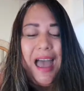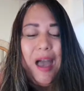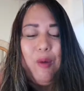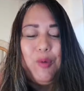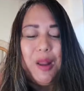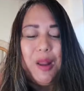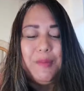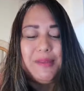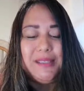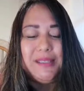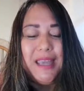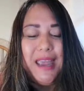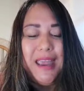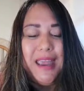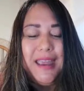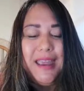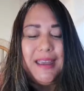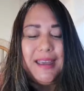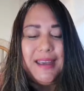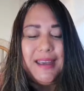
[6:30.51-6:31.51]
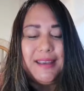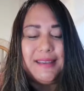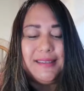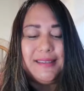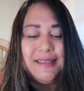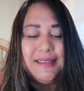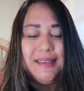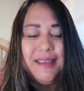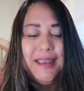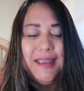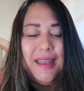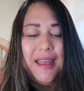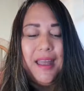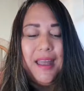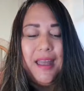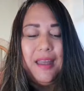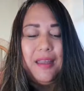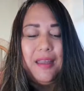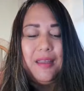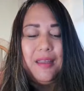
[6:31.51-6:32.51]
What I'm saying is,
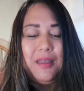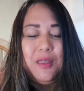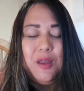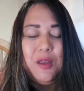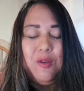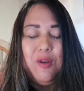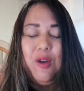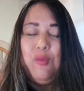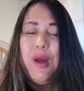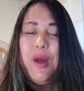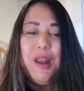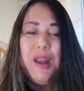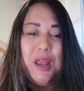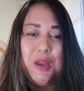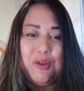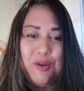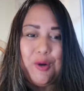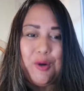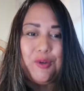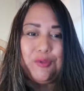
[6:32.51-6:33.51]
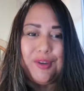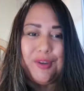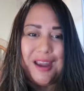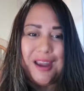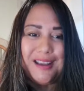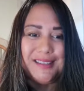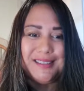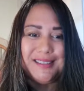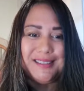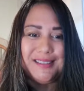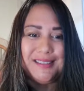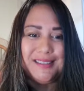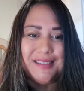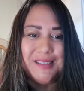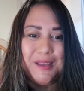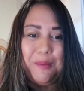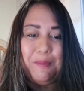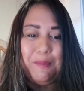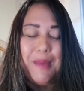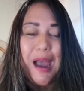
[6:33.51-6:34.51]
you are running your own race. It
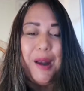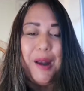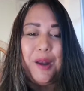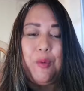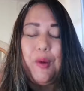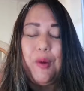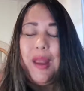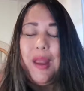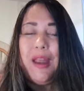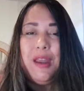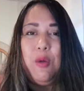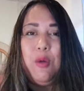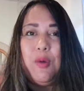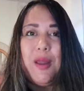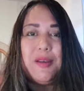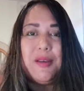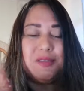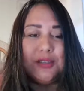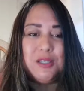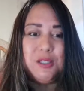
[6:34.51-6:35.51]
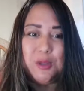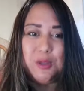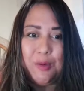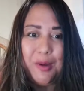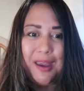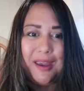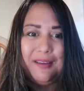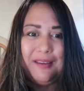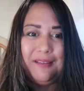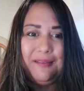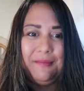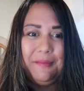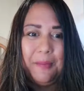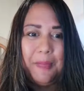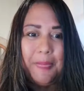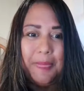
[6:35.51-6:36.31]
doesn't matter what anyone else is doing.